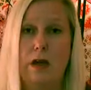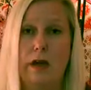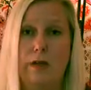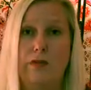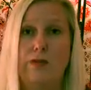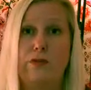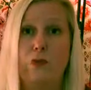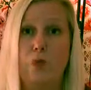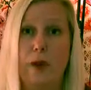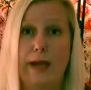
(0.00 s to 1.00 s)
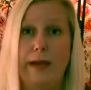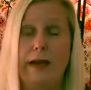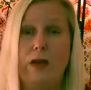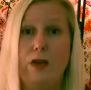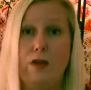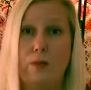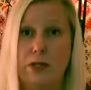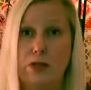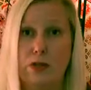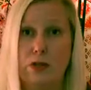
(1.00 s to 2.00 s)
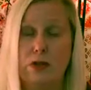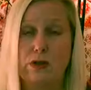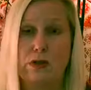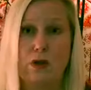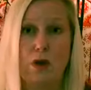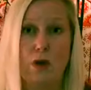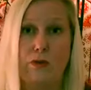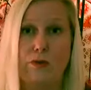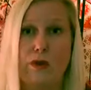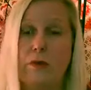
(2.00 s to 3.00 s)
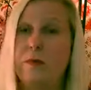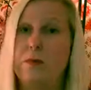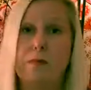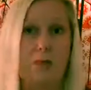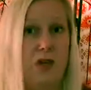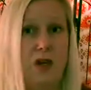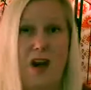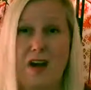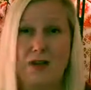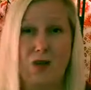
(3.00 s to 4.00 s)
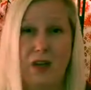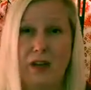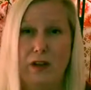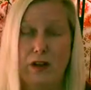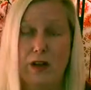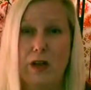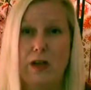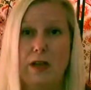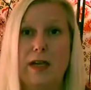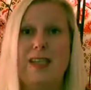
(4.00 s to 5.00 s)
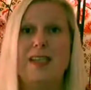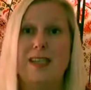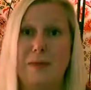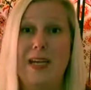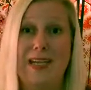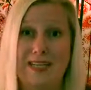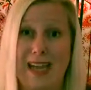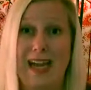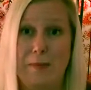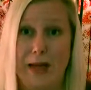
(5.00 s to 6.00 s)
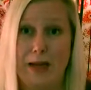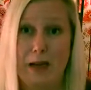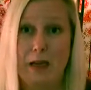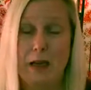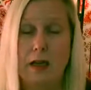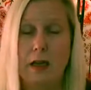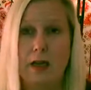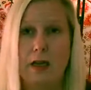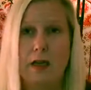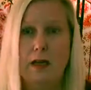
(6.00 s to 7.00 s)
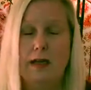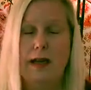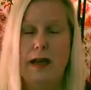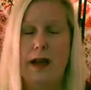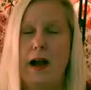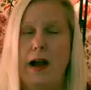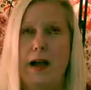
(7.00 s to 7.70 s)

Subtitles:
of when your blood sugars go from not looking good to being diabetic. And